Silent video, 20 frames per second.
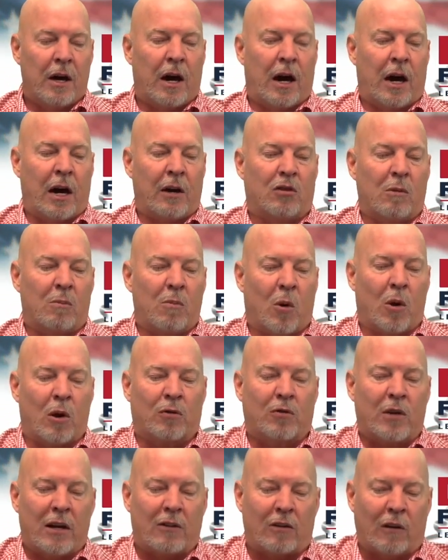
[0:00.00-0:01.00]
Some more
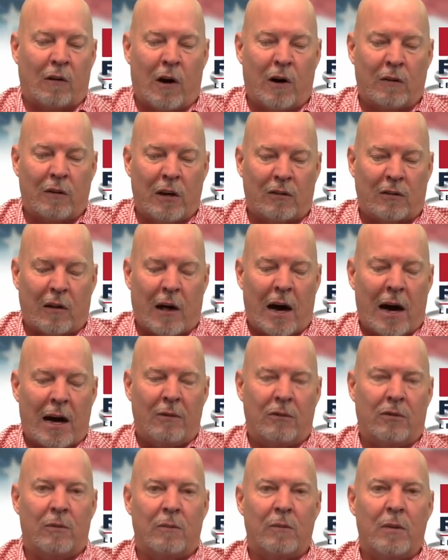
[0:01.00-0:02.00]
things along these
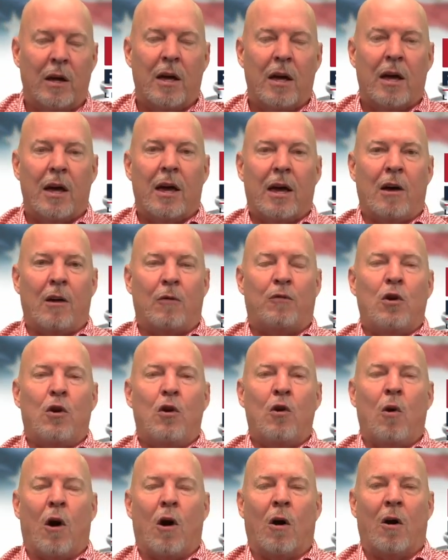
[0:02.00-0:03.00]
lines. If
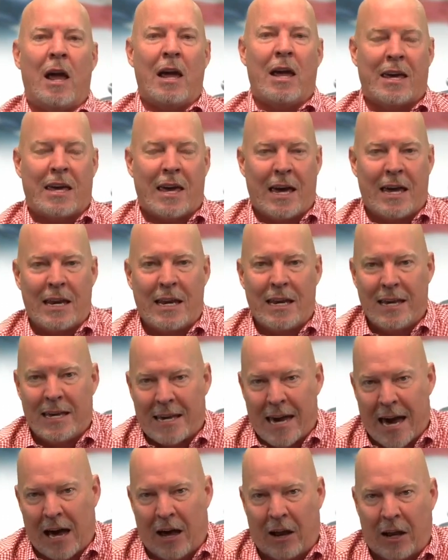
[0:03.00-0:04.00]
you are a Kenton
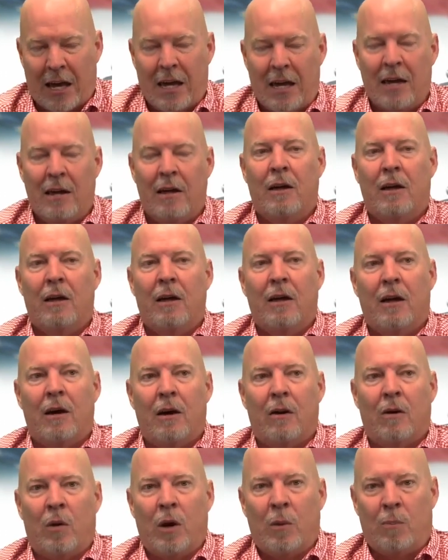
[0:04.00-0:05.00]
County
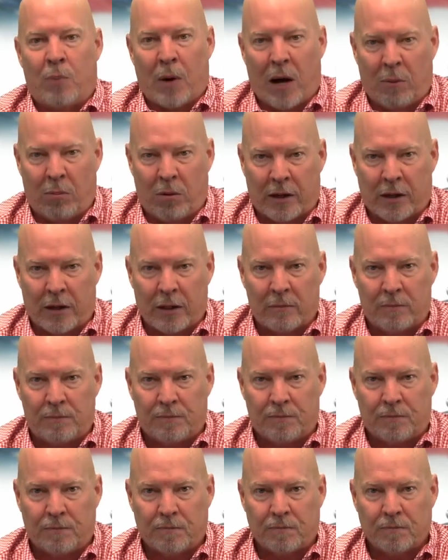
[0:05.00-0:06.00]
Republican,
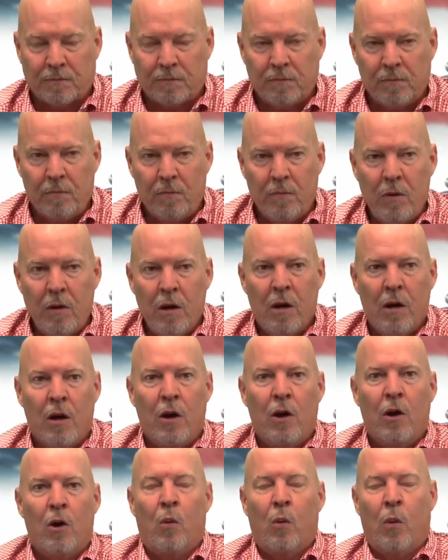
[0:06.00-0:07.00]

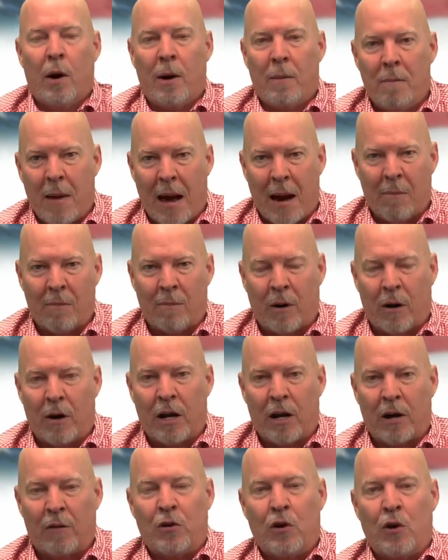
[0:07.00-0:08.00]
remember,
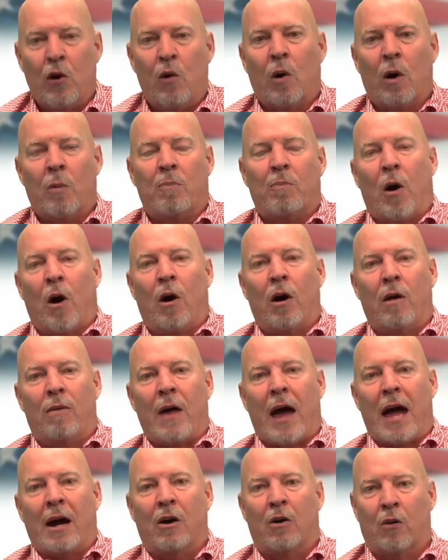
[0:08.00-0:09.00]
if you were part of
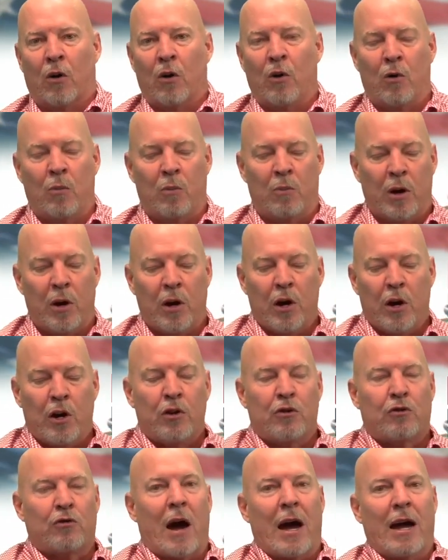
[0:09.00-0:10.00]
that group
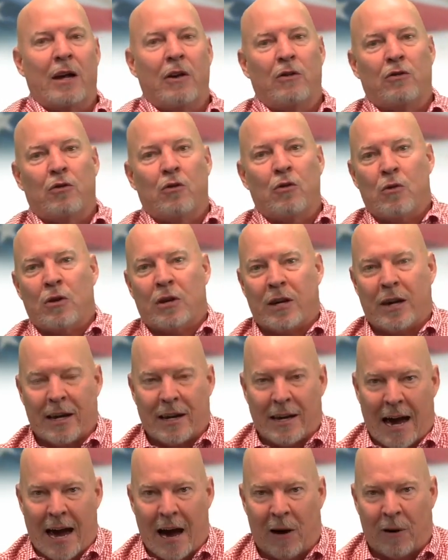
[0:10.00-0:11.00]
trying to
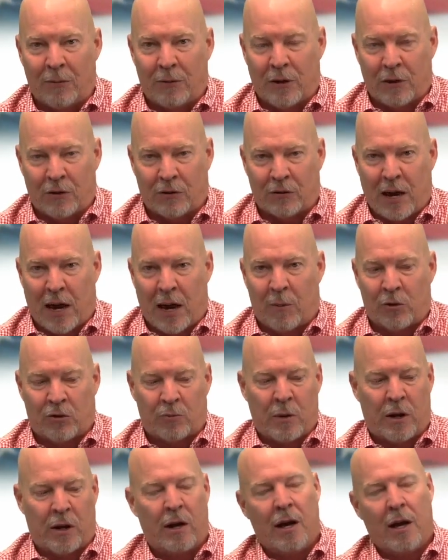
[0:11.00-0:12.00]
kick out the
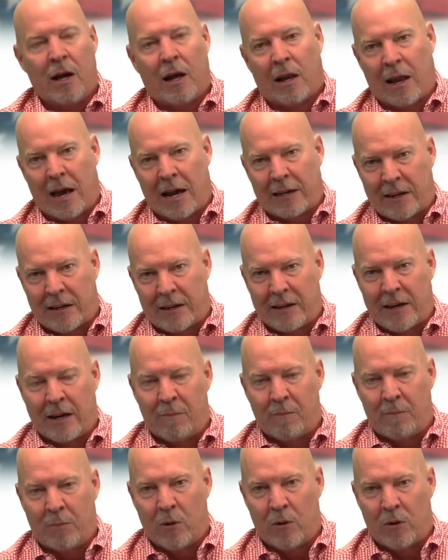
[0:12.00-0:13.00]
establishment like they did
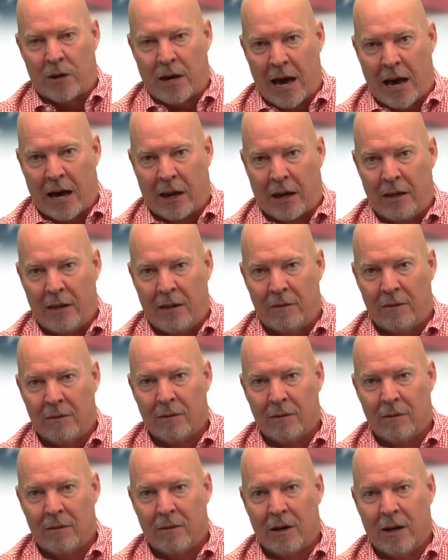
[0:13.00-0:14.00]
in Boone County,
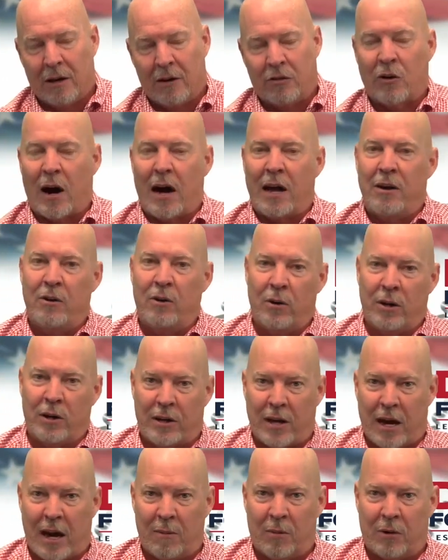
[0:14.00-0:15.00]
and tried doing
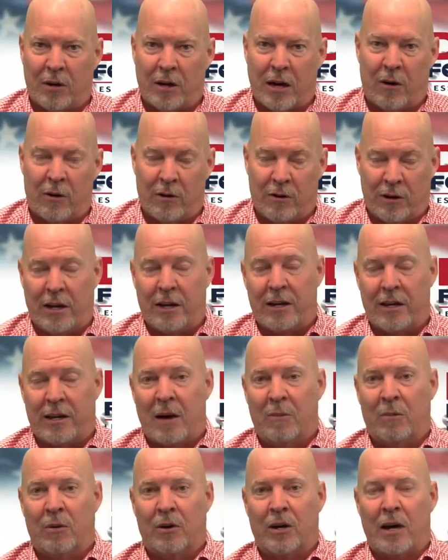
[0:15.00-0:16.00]
Campbell
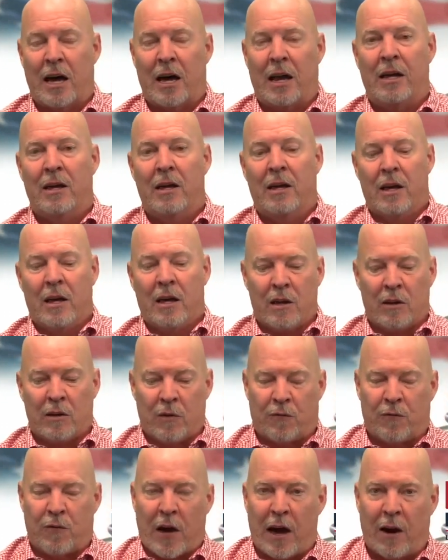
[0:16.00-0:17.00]
County, you
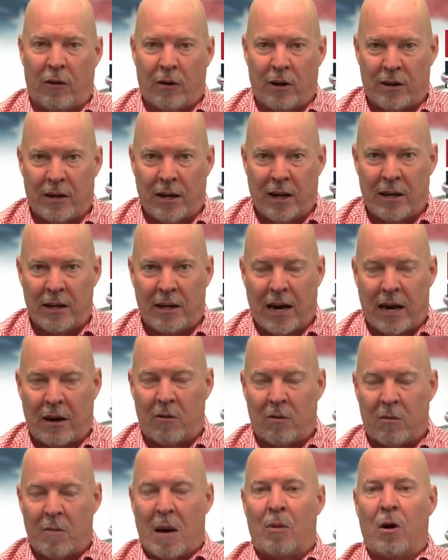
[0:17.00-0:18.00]
failed in Kenton County.
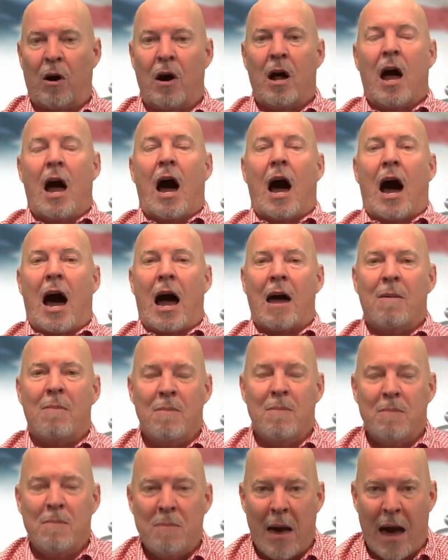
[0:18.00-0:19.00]
Remember, I
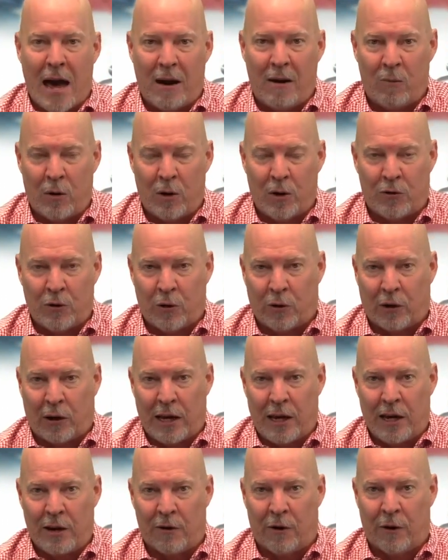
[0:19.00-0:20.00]
met with your
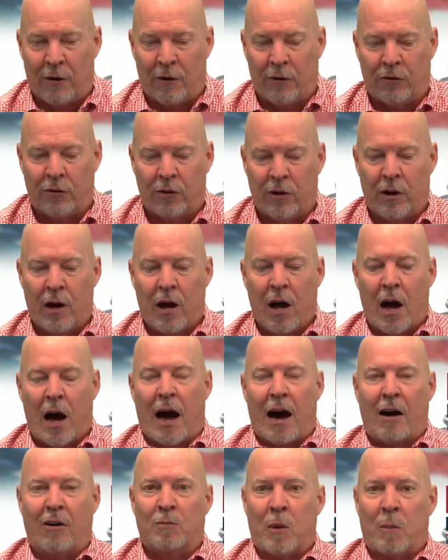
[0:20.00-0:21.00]
leaders.
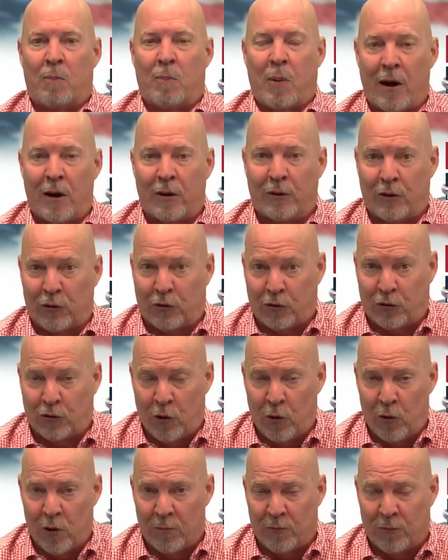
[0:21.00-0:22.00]
I was prepared to
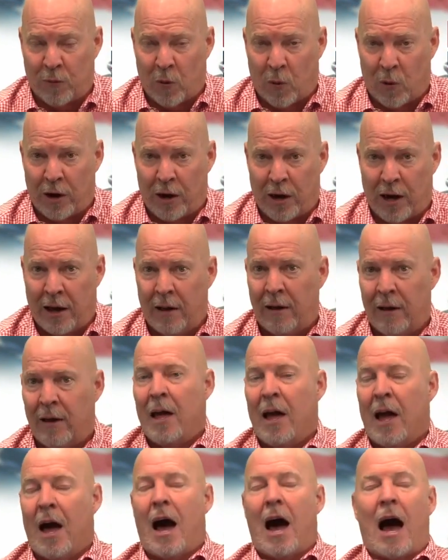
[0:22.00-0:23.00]
sue them for you.
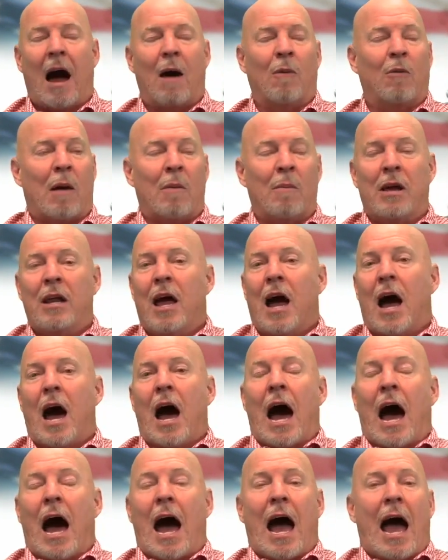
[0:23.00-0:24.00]

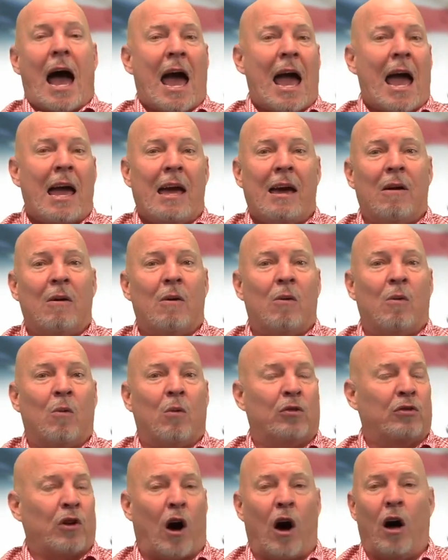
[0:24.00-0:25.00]
I
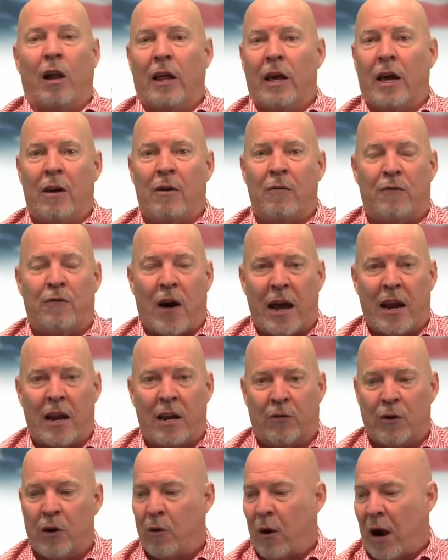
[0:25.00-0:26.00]
was all in fighting
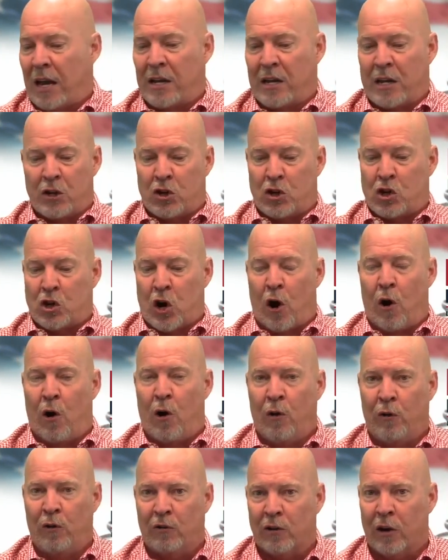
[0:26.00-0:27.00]
for you. I did
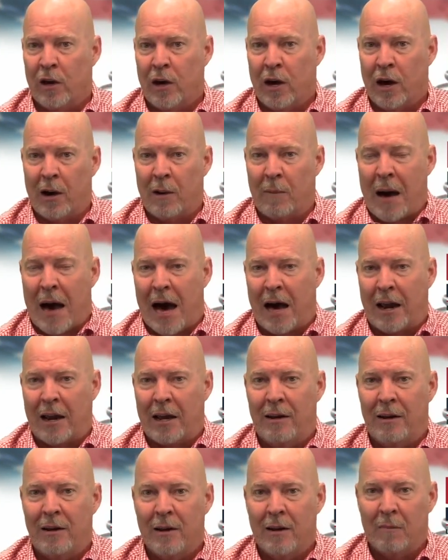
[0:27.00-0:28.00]
shows about
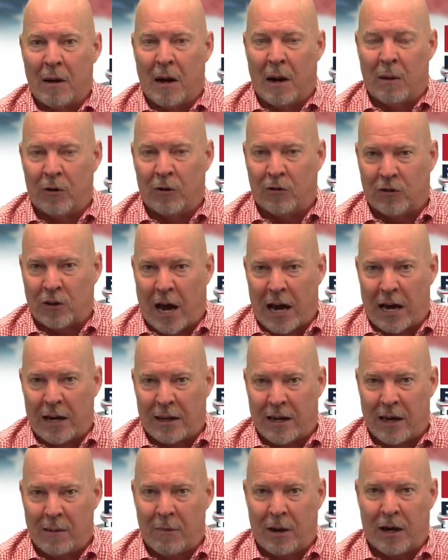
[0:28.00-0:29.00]
it. Remember Scott
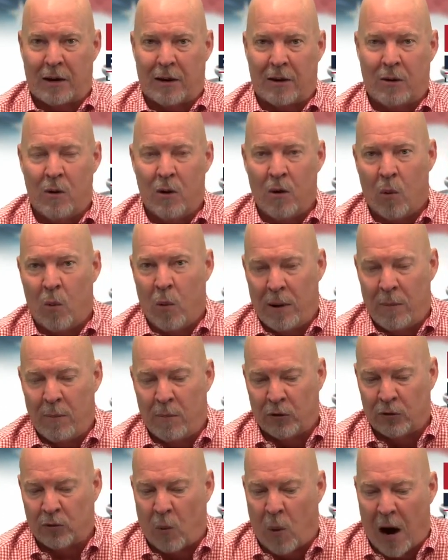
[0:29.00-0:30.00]
Kimmick,
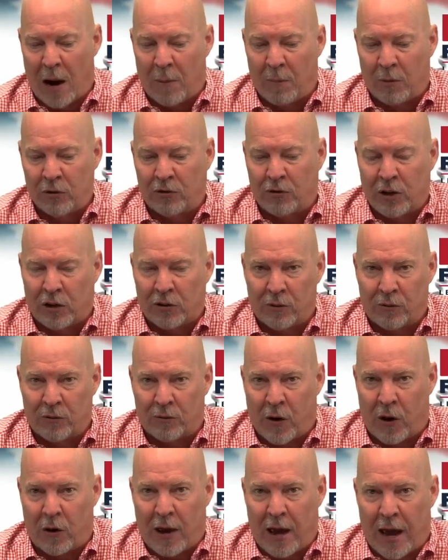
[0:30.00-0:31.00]
Weebles Wobbles doesn't
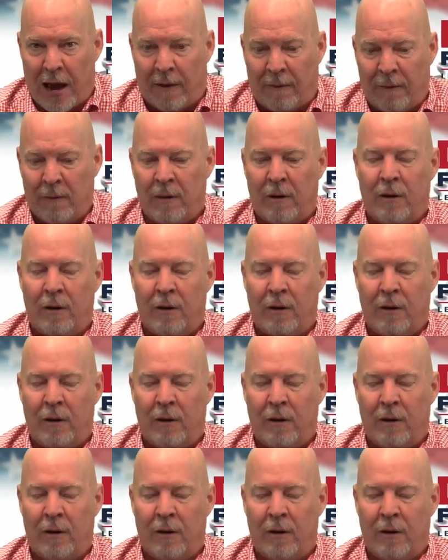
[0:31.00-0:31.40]
fall down.